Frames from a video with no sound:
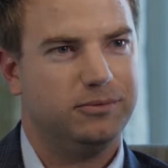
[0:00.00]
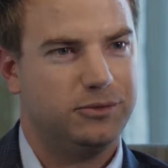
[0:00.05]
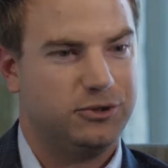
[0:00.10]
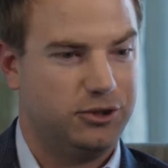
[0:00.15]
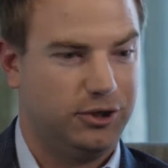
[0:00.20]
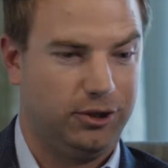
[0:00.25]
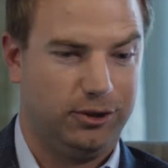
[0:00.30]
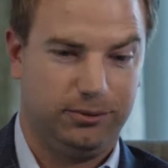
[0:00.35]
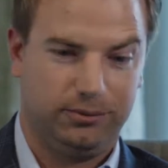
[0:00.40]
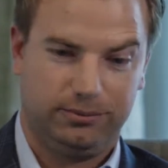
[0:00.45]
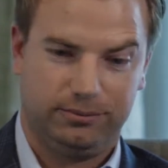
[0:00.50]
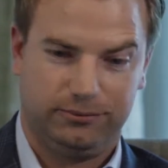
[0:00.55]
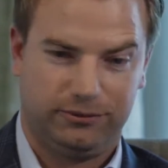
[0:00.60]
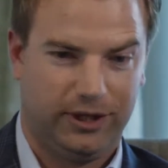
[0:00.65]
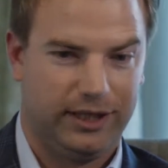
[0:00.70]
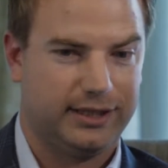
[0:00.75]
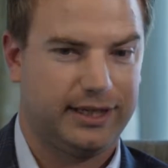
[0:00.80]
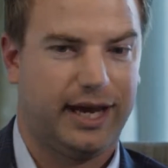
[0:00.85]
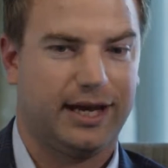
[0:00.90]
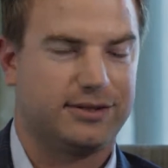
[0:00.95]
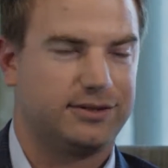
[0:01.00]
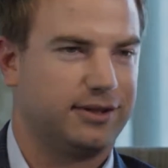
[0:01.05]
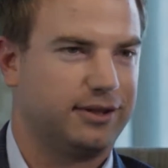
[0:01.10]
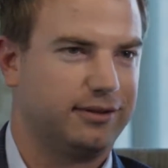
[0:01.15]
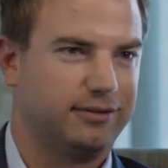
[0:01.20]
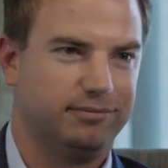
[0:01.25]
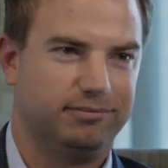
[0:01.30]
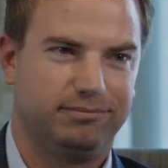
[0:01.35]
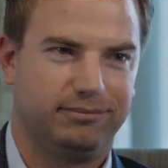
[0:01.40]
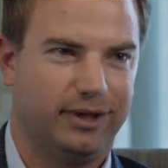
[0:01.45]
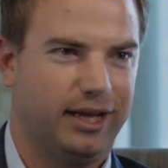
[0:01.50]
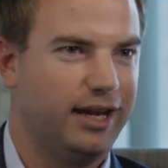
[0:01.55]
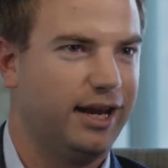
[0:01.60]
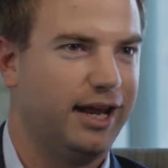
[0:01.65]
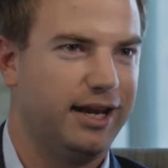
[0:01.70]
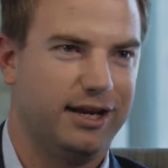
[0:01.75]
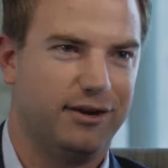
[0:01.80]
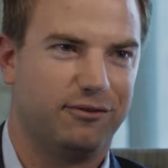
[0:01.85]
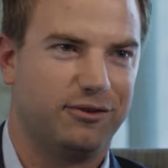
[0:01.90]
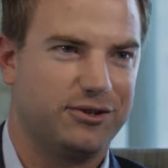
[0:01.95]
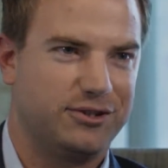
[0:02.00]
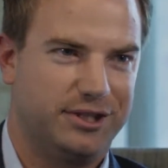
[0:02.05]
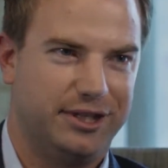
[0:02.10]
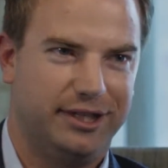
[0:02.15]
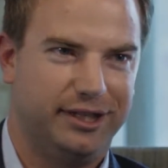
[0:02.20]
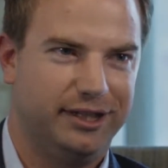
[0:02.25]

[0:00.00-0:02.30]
So, fantastic, and I'd never seen